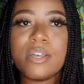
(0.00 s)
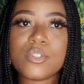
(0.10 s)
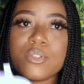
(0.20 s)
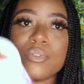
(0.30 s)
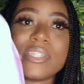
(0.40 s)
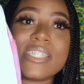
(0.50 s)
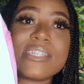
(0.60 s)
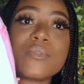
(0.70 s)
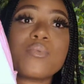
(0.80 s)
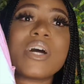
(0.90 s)
So
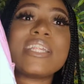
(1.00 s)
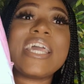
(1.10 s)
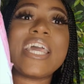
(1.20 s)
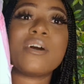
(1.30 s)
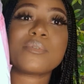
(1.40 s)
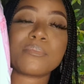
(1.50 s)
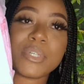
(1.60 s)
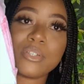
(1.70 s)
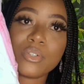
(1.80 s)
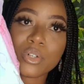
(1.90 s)
this one helps
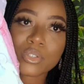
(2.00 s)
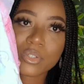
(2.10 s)
me not